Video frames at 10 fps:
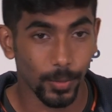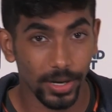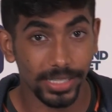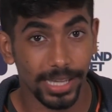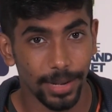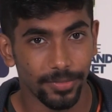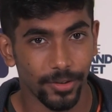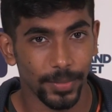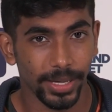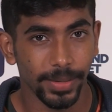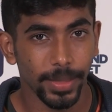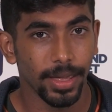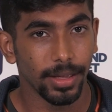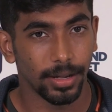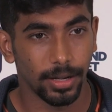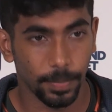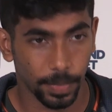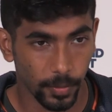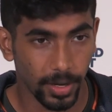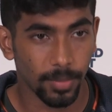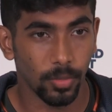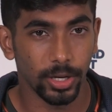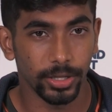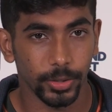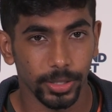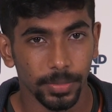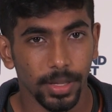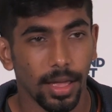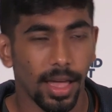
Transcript: What has helped for me um, when I'm bowling to him,